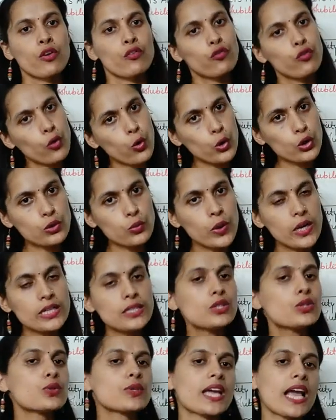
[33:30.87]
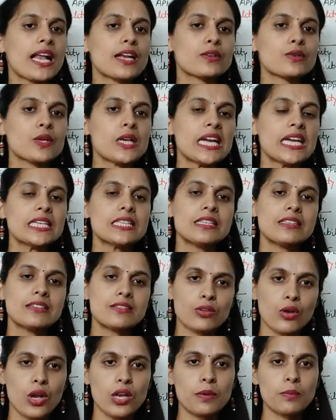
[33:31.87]
Fourth one, to calculate the
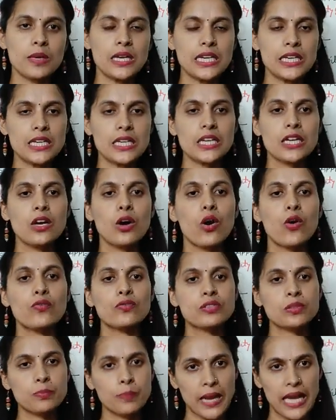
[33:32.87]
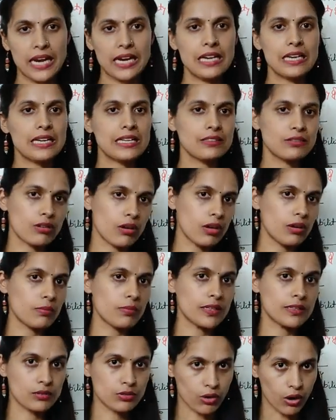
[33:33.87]
solubility of sparingly
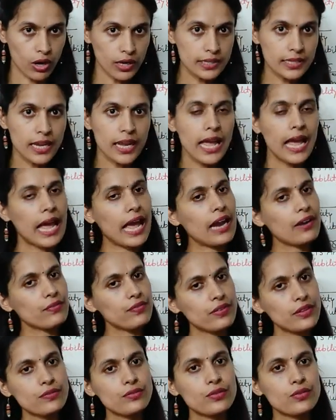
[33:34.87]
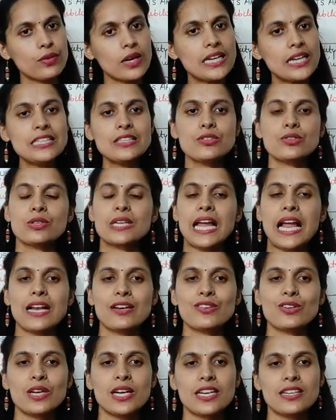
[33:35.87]
soluble salt. And fifth one, to
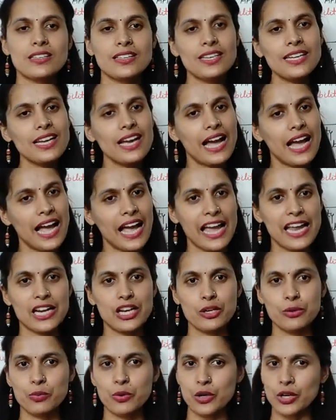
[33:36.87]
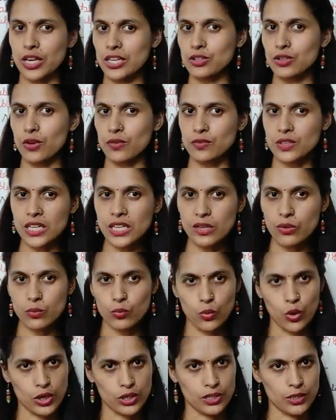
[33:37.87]
calculate the ionic product of the
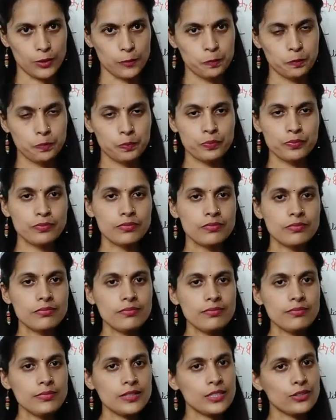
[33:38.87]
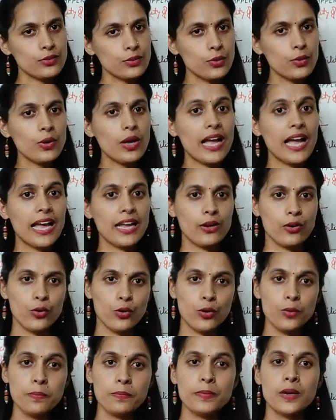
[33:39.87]
water. So I
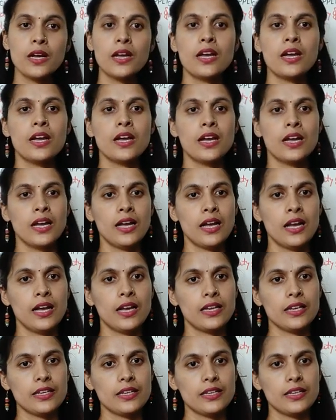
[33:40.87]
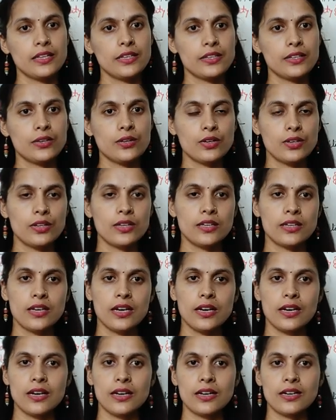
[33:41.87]
hope your
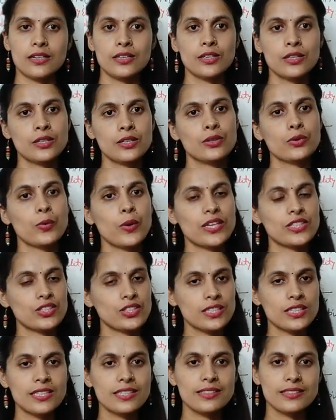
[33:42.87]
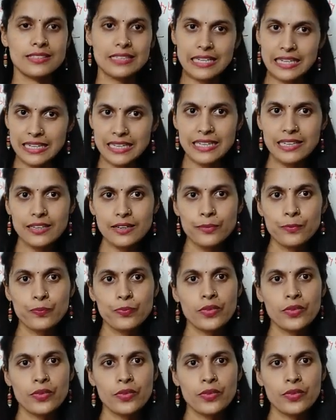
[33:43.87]
question is clear.